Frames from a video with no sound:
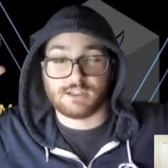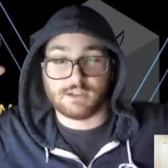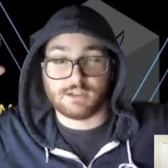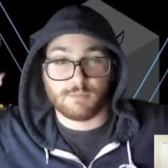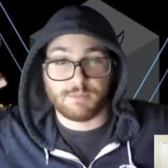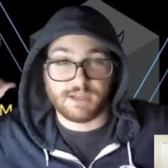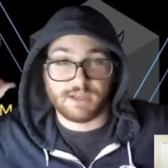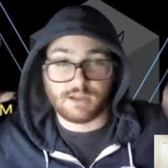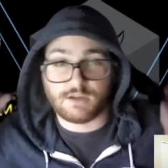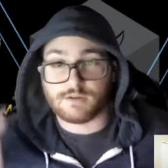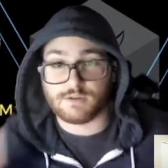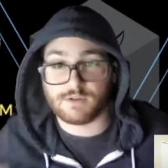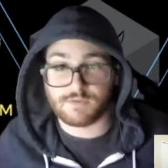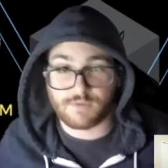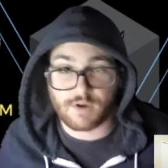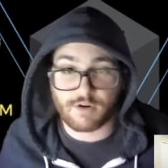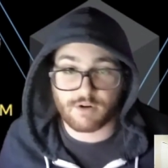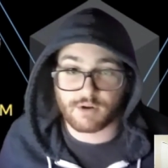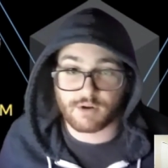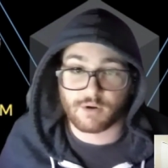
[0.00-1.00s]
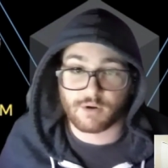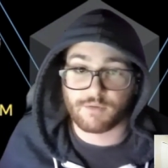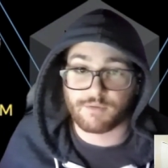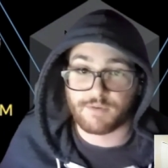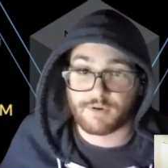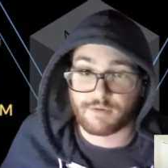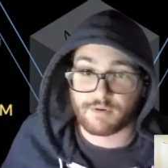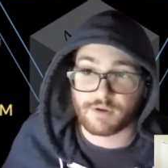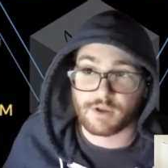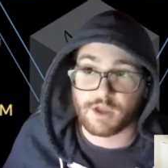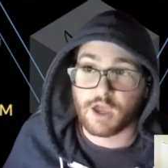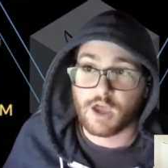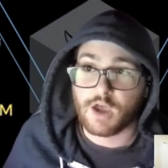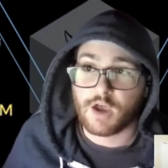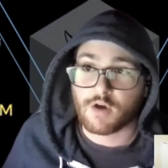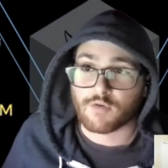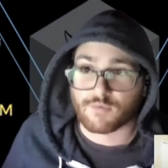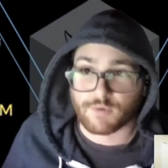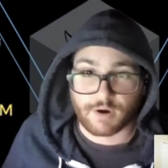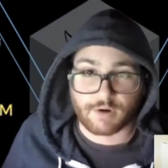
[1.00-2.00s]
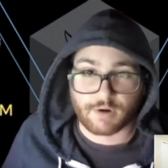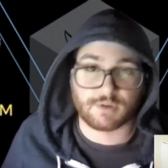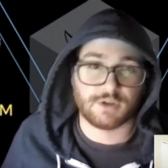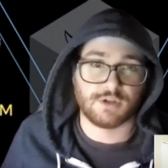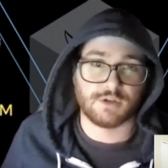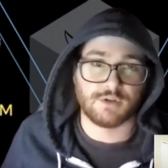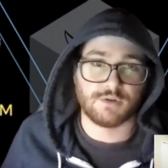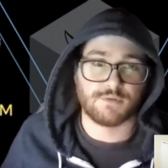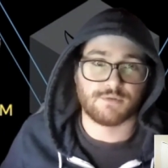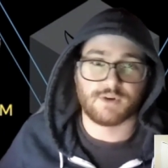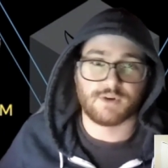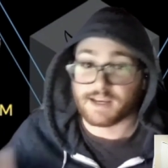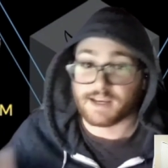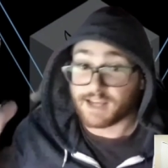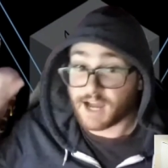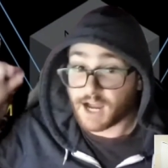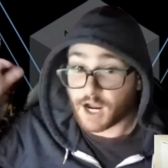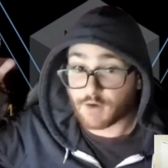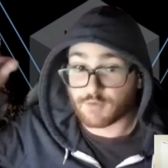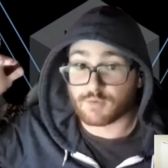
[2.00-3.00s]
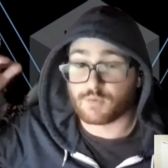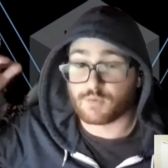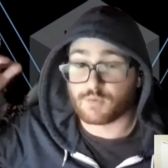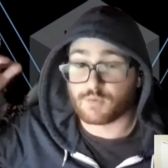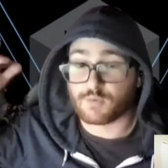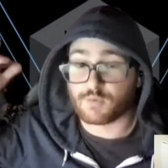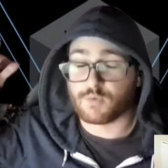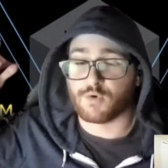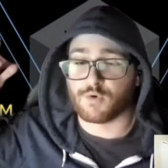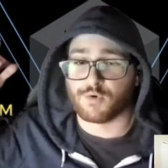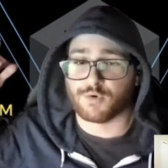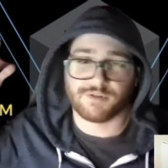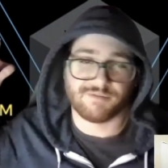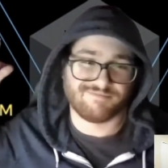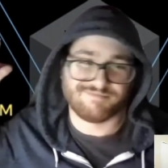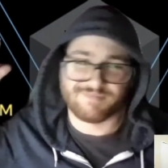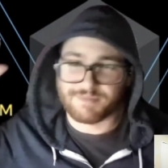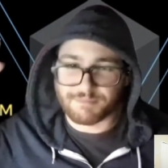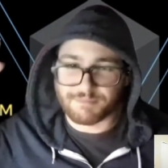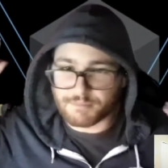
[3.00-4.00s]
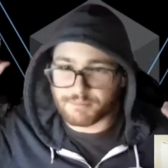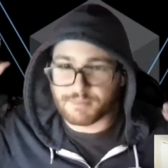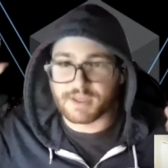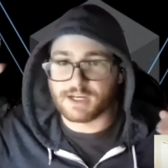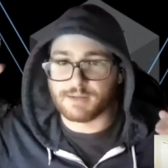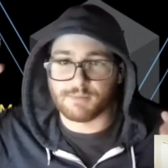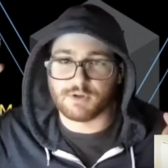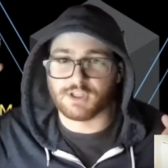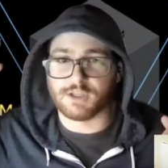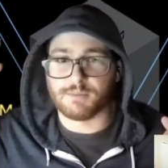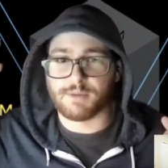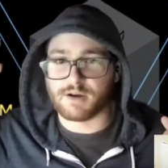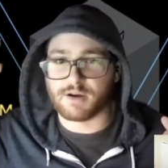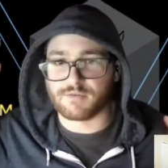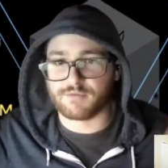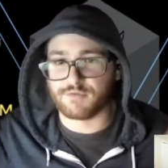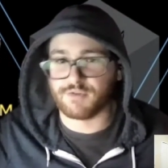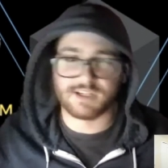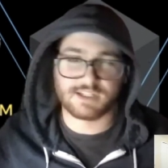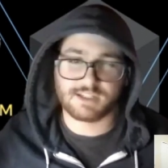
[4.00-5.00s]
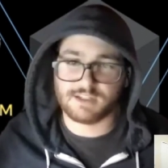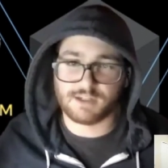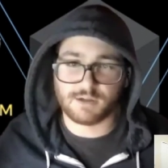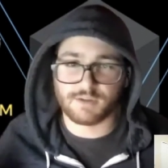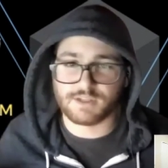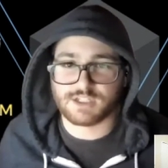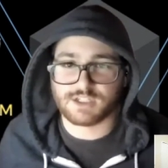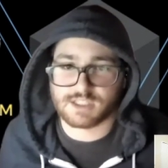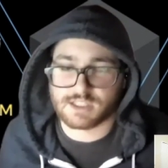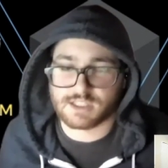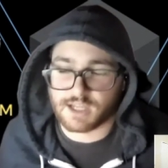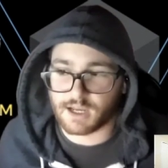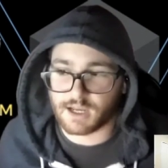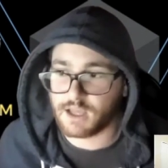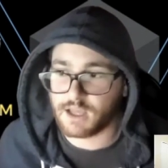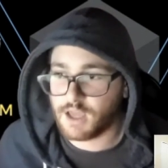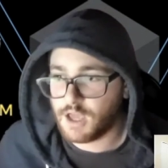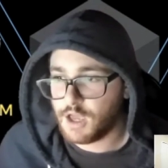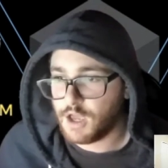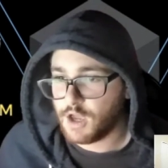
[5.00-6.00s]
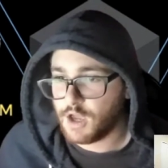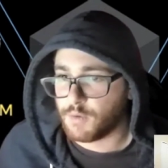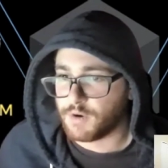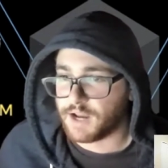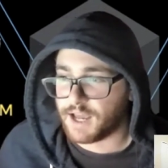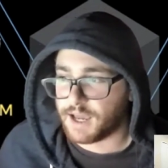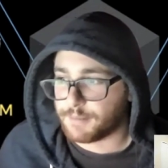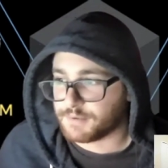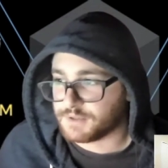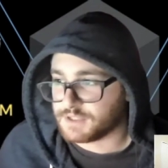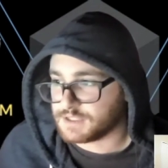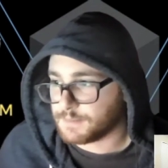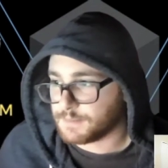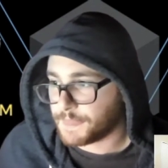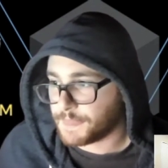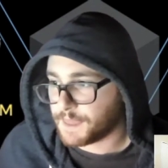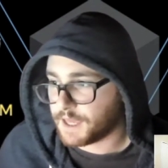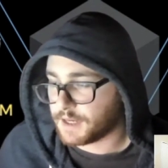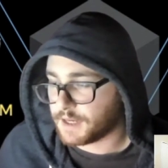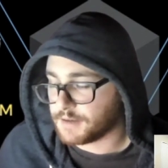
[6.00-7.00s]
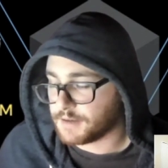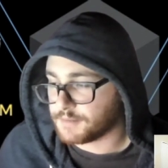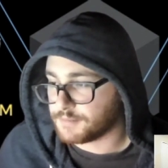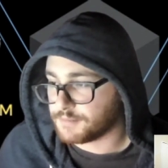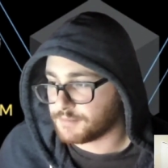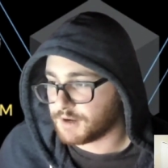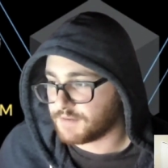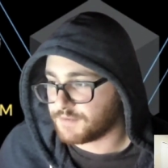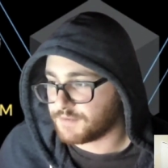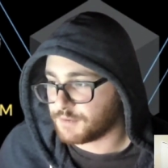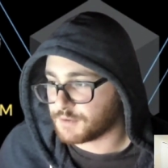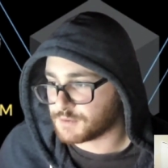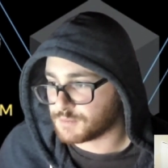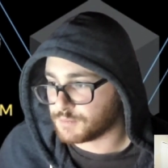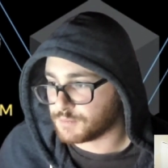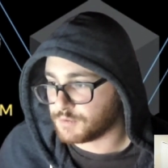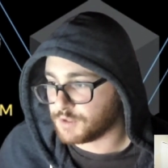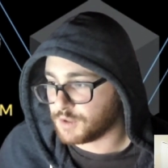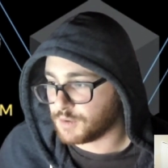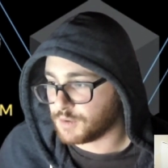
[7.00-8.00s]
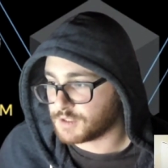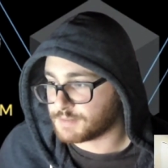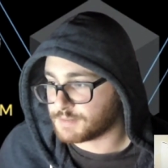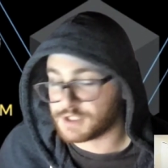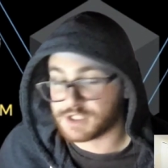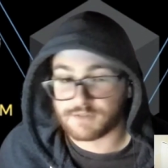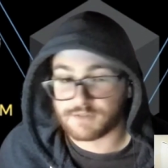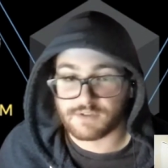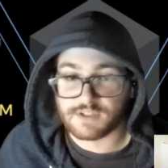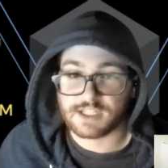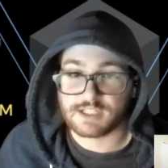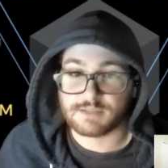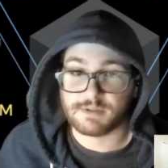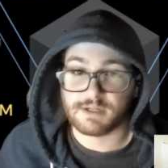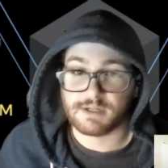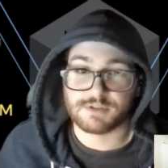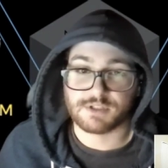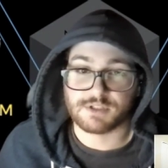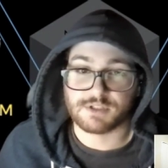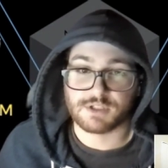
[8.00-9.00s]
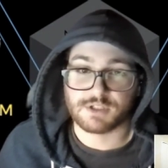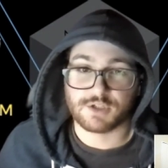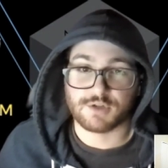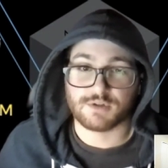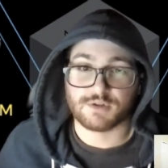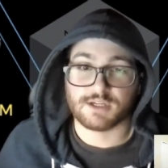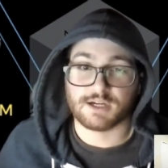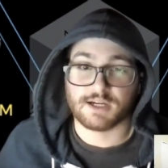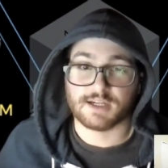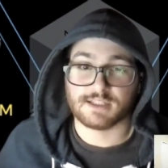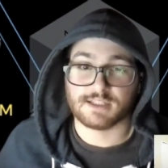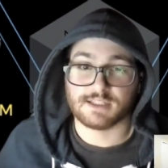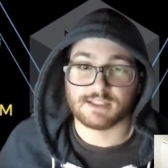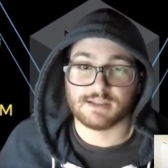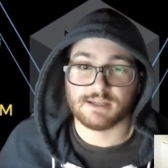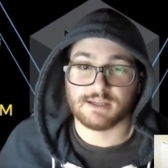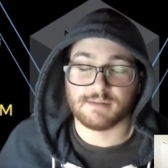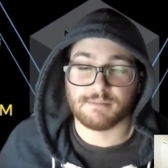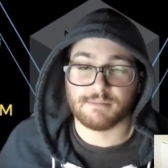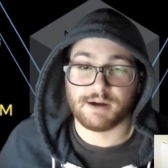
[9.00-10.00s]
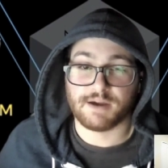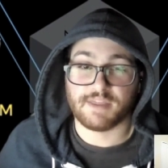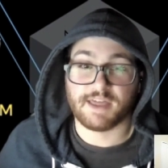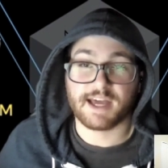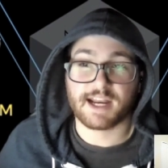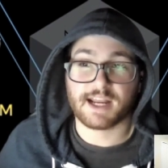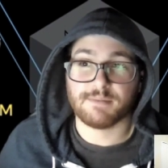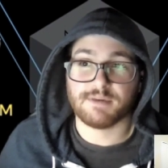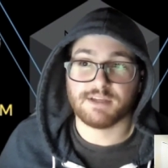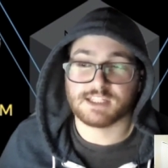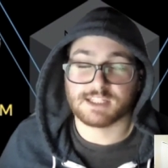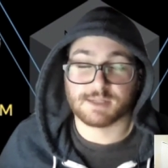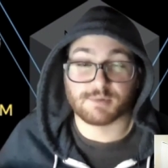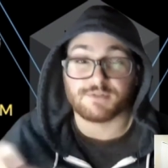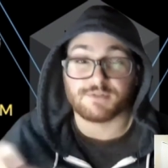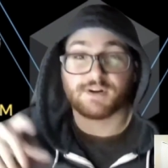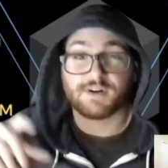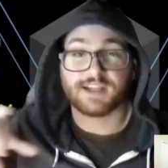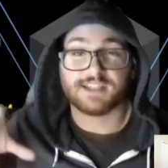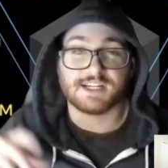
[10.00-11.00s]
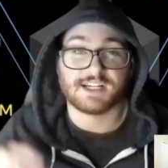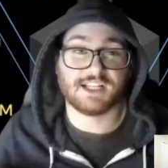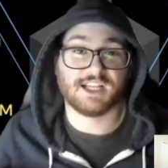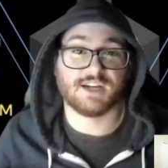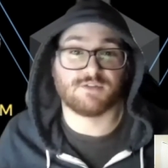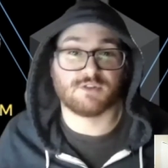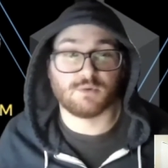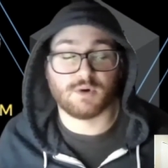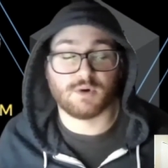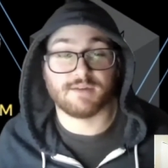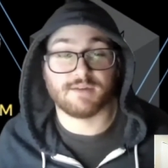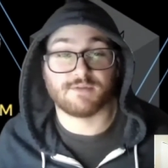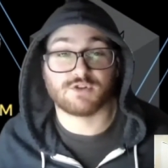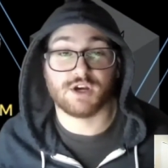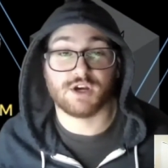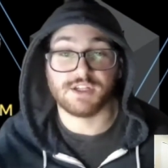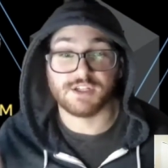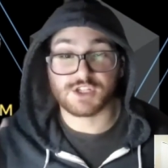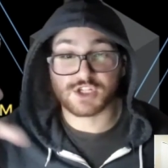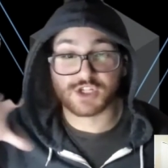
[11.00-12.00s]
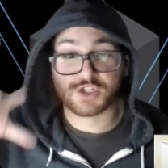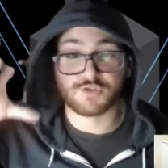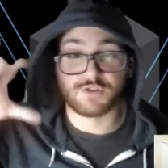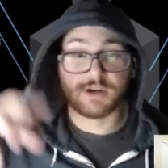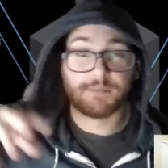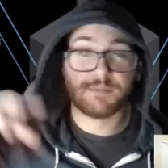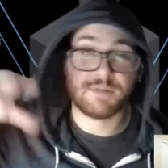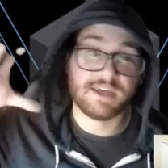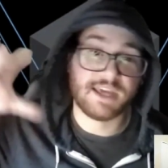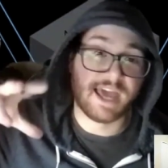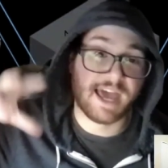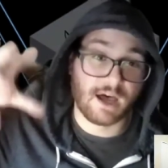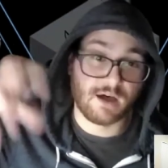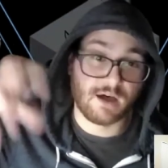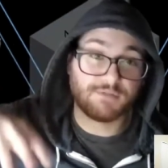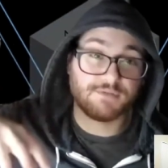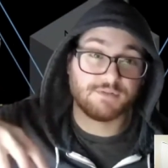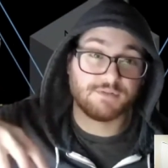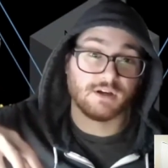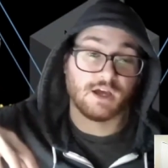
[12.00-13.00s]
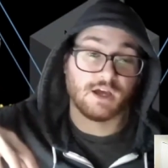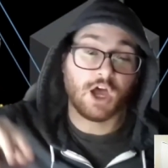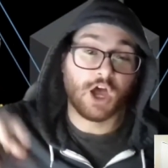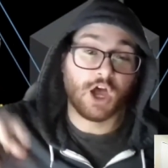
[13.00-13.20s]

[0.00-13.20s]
I mean, it's very, very rarely do you find high reward, minimal amount of risk. That's just not what happens. And my fear is, especially if these things become securitized, and by that I mean someone finds a clever way of trying to scrape the alpha